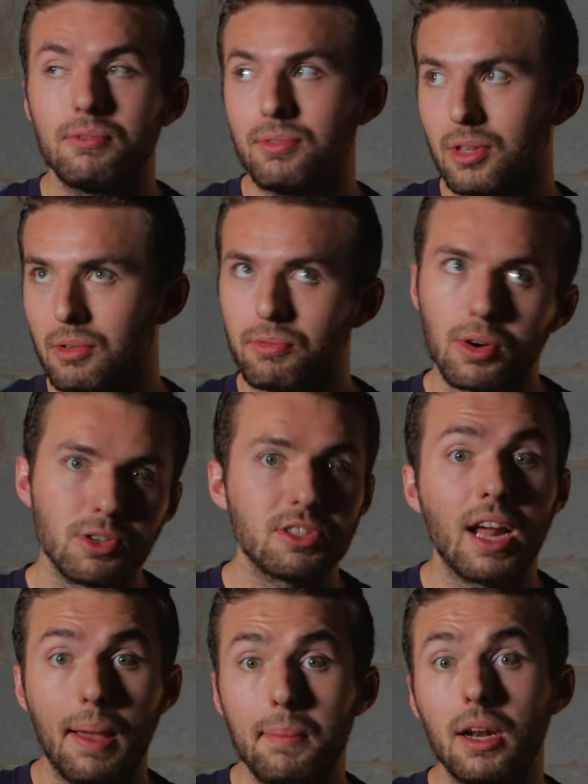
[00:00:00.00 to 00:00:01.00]
for the
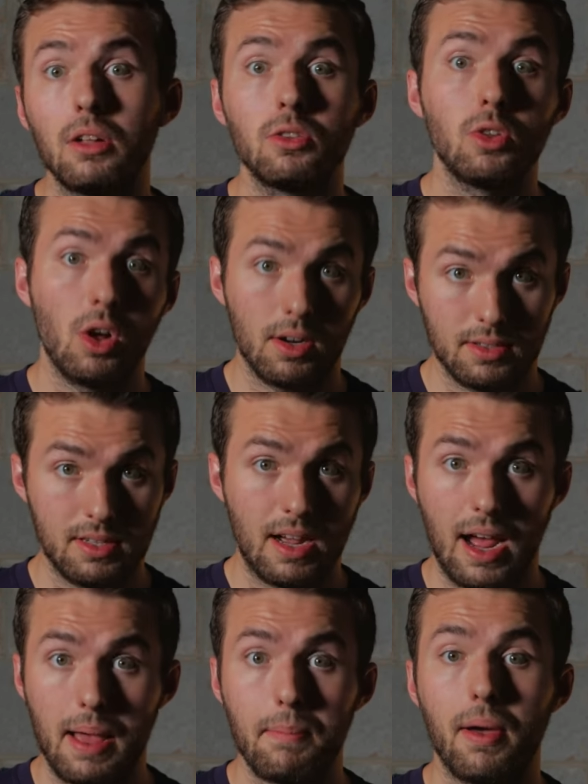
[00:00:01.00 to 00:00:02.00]
first time in a long
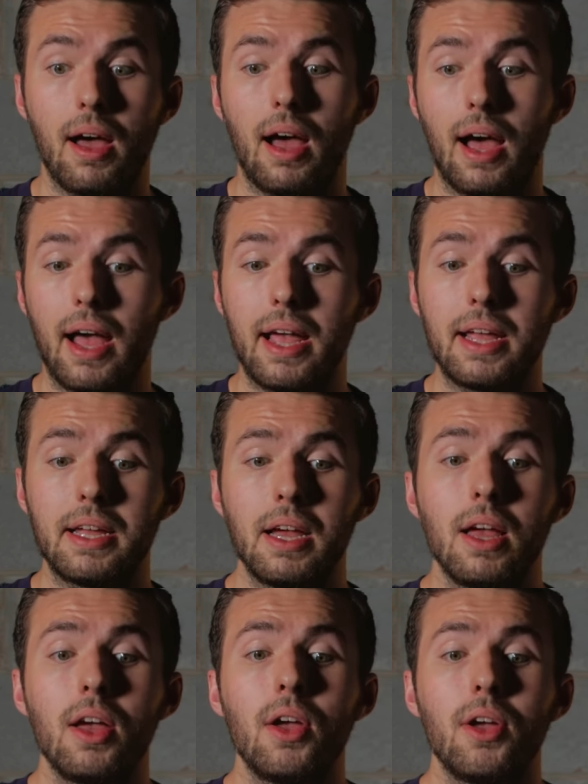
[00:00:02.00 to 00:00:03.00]
time, I
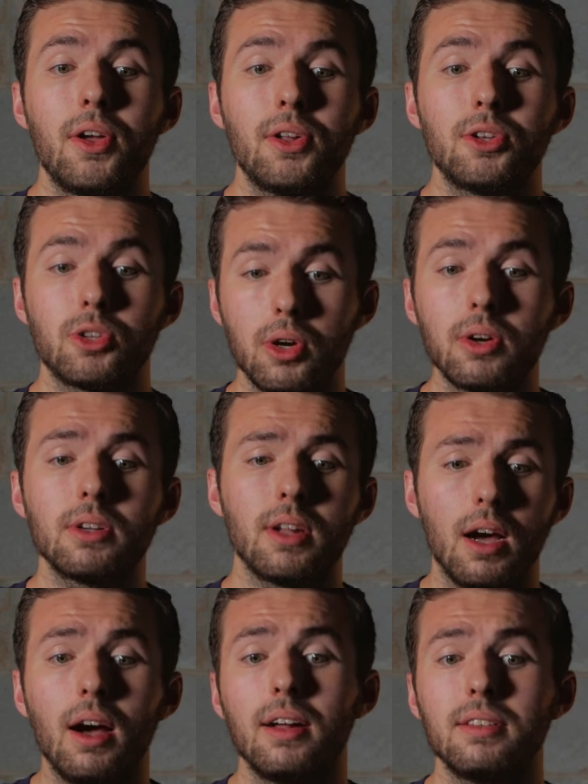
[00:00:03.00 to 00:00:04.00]
turned
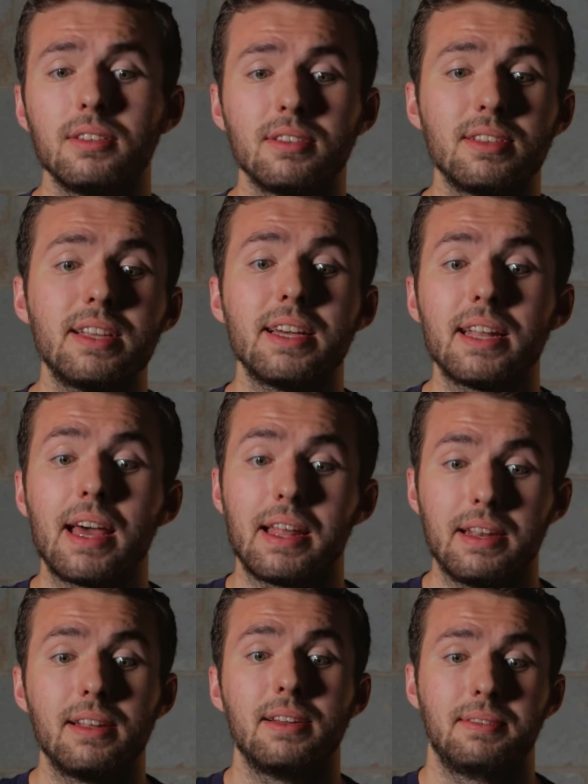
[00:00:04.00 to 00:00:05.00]
on
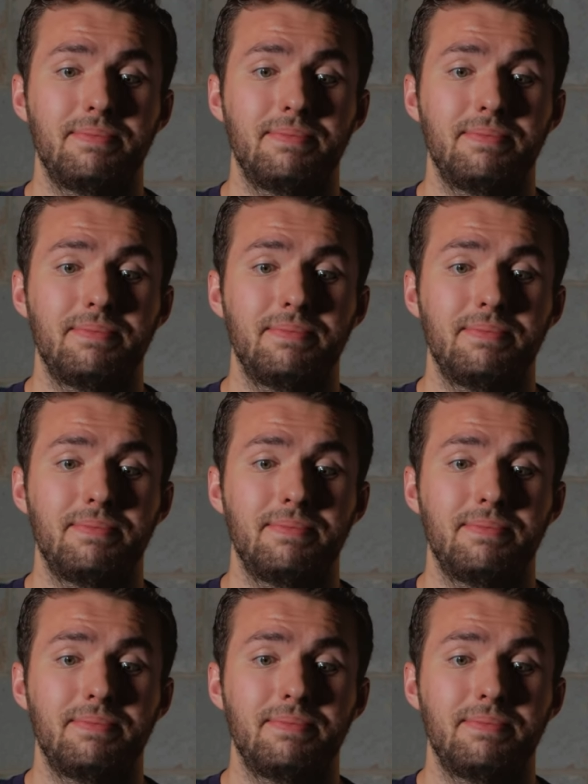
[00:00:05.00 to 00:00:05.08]
CNN.